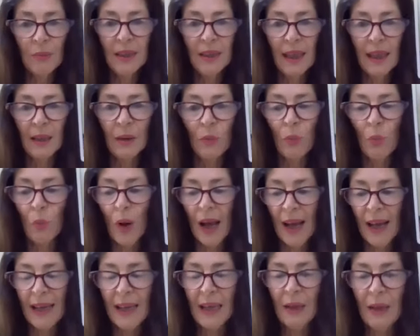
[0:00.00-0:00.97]
to get
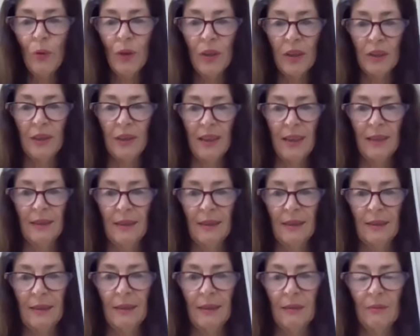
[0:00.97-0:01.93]
away with
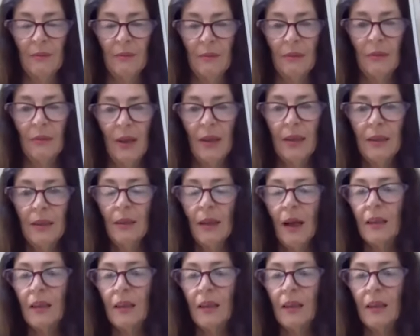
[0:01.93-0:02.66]
this, right?